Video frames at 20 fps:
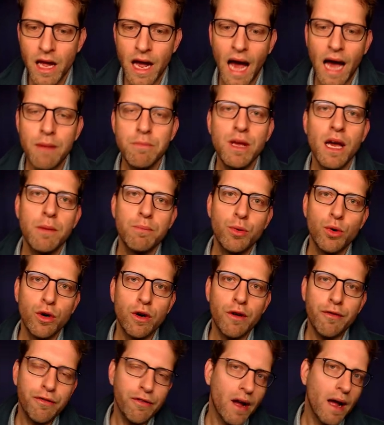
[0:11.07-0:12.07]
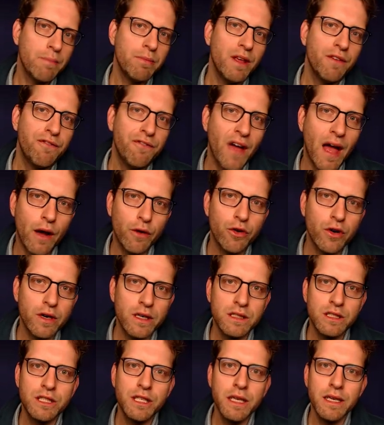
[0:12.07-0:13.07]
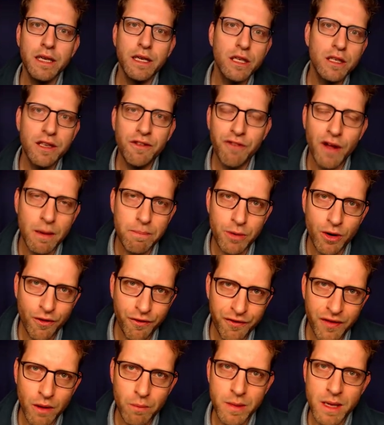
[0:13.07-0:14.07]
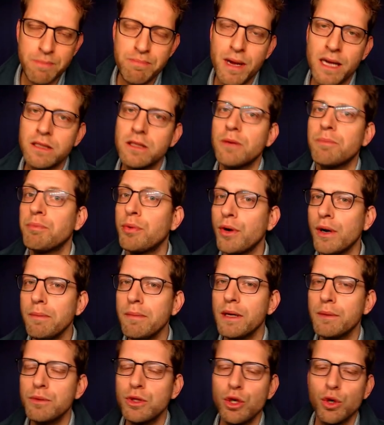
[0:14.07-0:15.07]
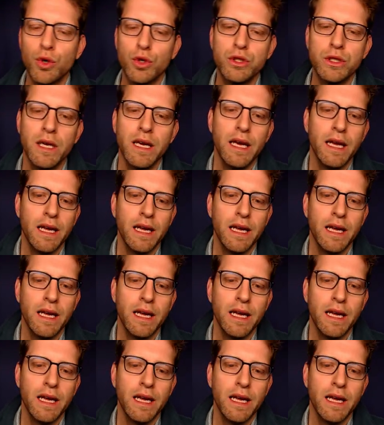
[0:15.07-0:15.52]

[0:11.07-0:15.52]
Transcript: I'm Jaap Boerhof. I'm the founder and senior developer of Film Impact Premium Tools,